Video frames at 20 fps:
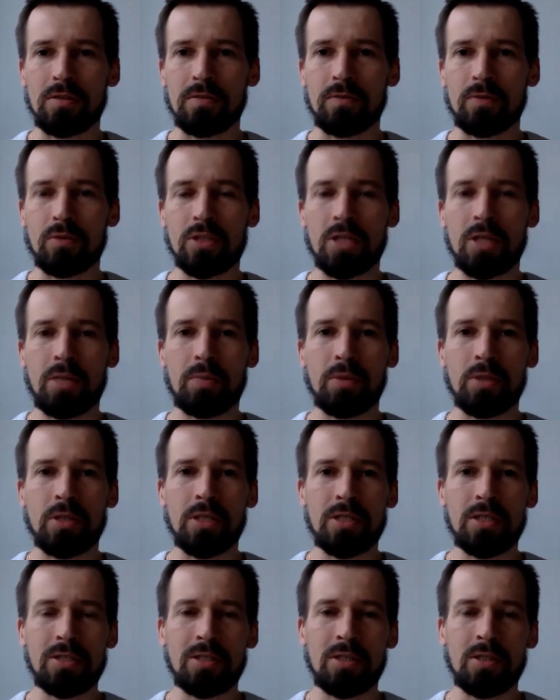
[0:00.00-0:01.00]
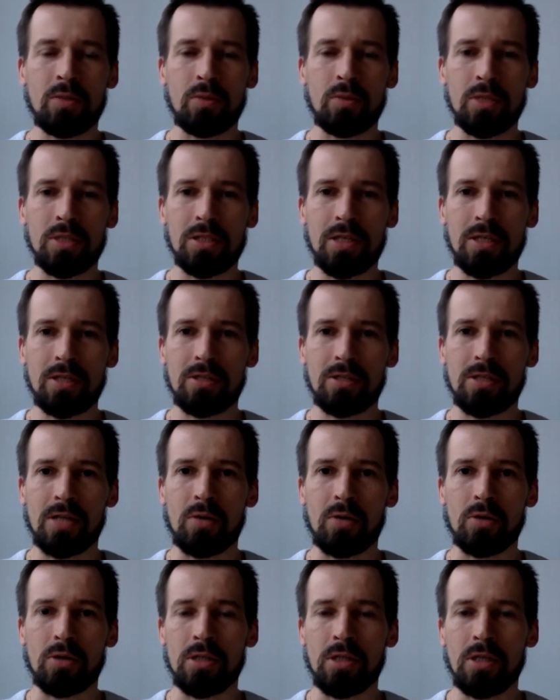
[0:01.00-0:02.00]
For example, yesterday we started
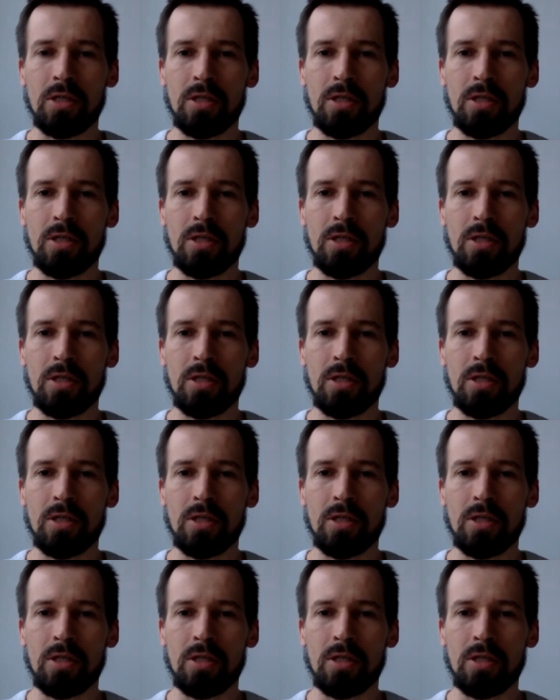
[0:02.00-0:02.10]
our